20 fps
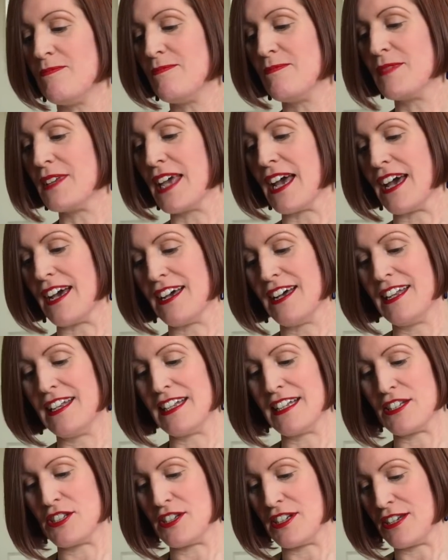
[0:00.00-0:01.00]
yeah, and
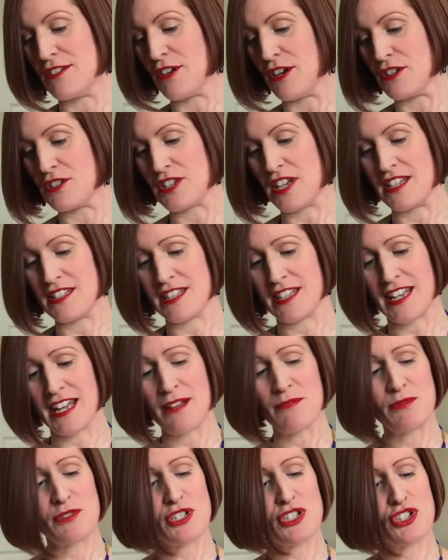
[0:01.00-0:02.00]
literally crocheted it.
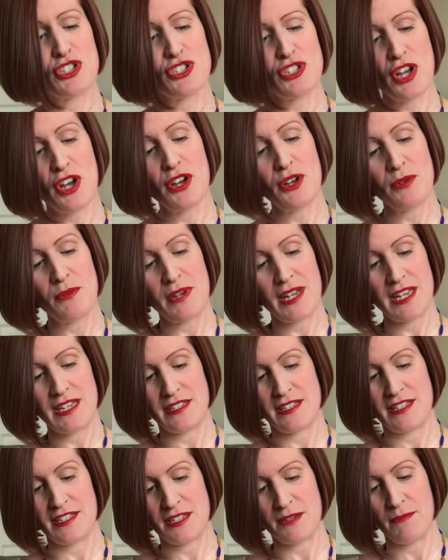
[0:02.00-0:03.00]
It was so
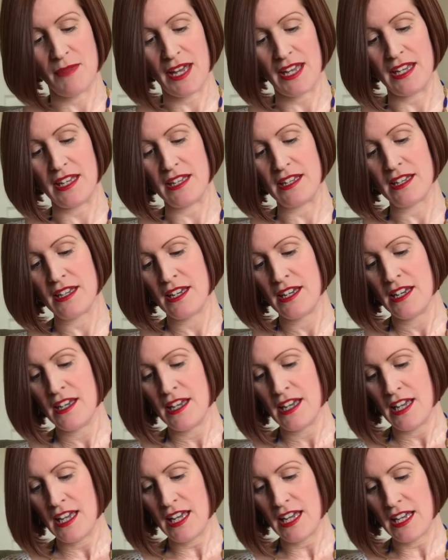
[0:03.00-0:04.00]
easy to make.
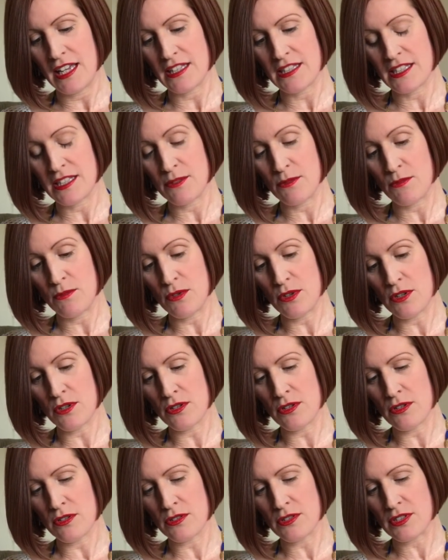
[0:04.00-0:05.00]
It
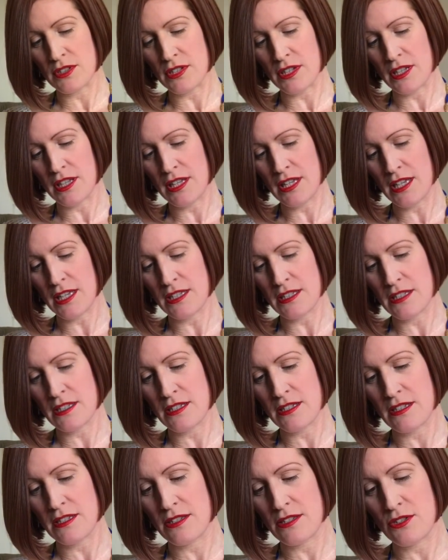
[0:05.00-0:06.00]
was, I think
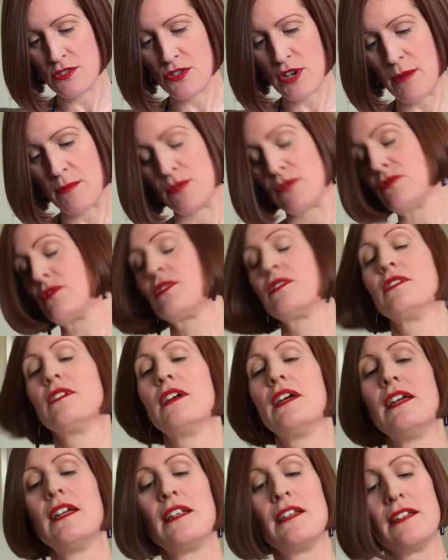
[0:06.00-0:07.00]
it's trebles
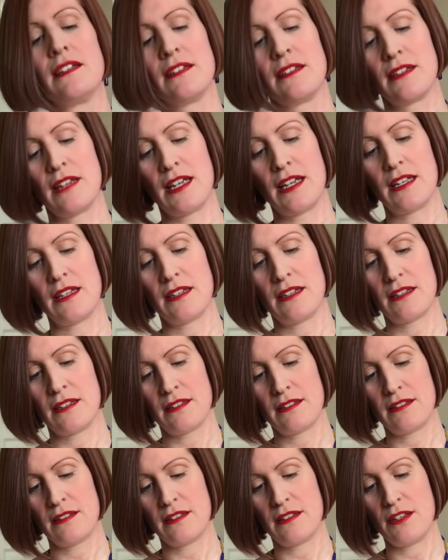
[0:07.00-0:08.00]

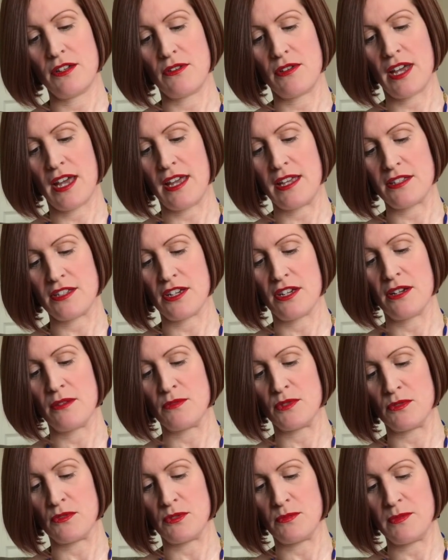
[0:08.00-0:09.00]
in UK
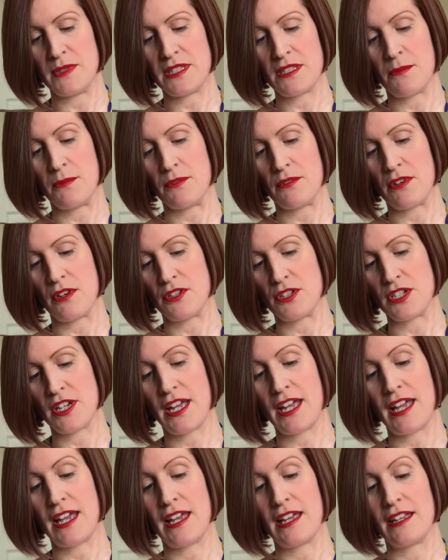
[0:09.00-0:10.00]
terms, which would be double
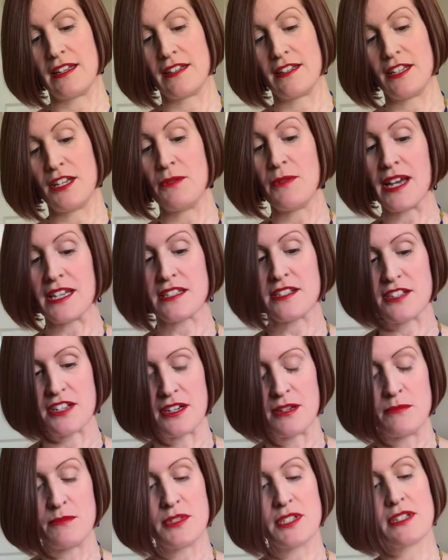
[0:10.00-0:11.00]
crochet in US
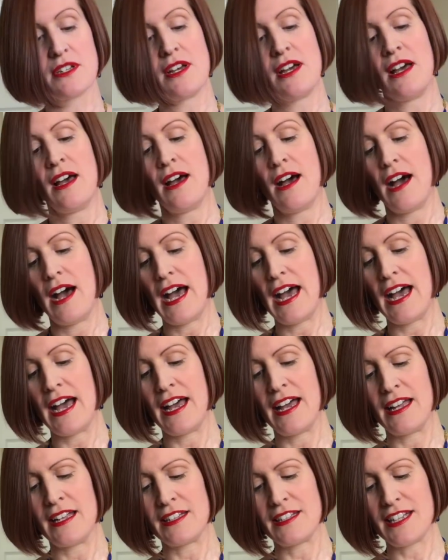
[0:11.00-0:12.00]
terms,
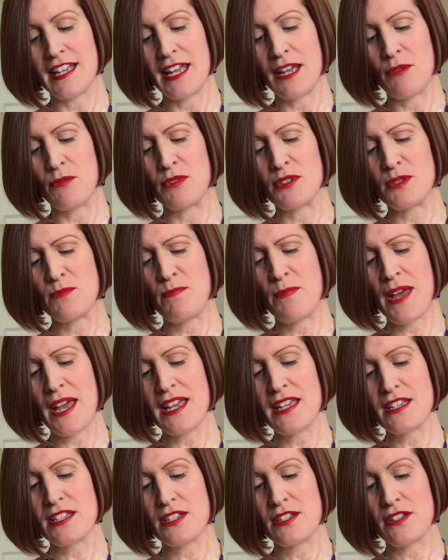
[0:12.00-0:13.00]
and it was
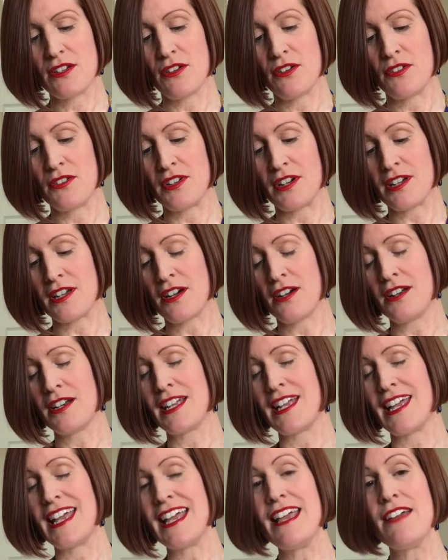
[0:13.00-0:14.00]
based on, I can't
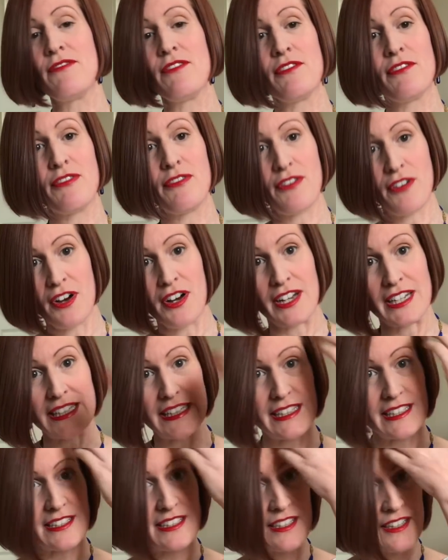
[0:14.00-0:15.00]
even
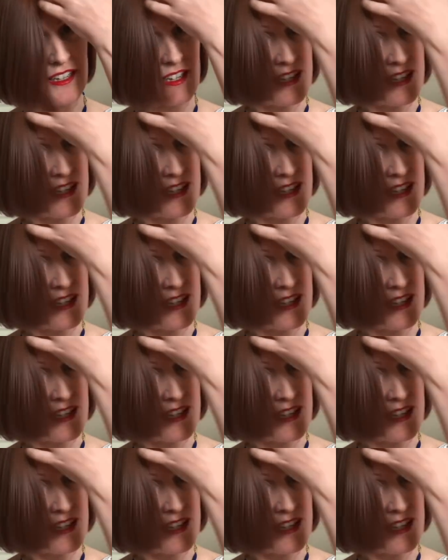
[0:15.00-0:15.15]
find